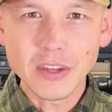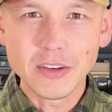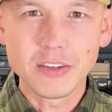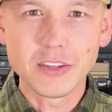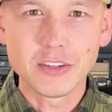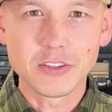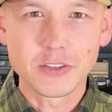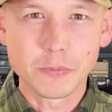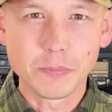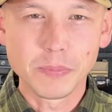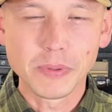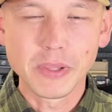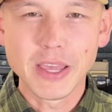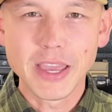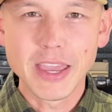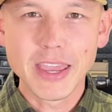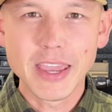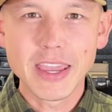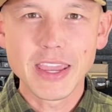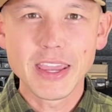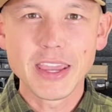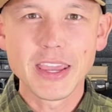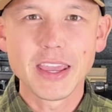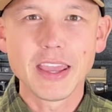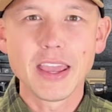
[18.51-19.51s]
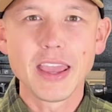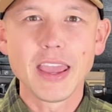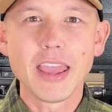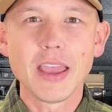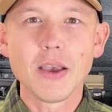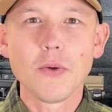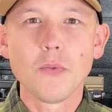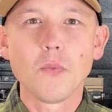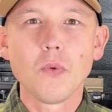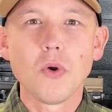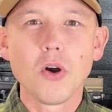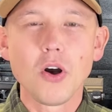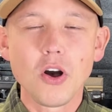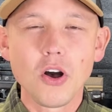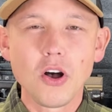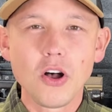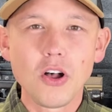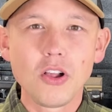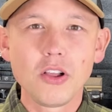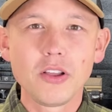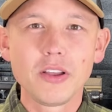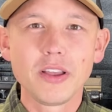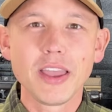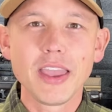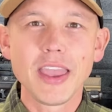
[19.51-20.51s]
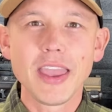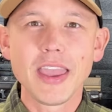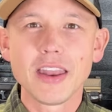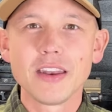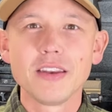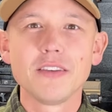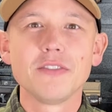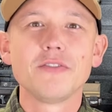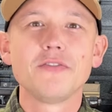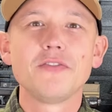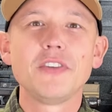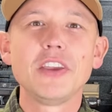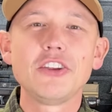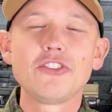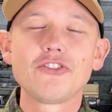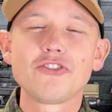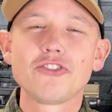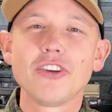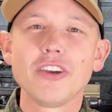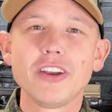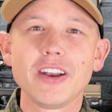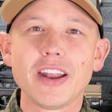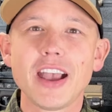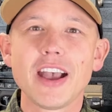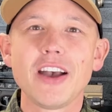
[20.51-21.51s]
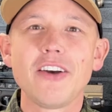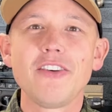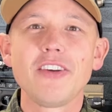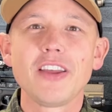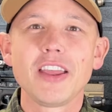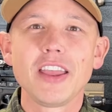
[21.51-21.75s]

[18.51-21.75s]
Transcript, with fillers: display wall and feature it out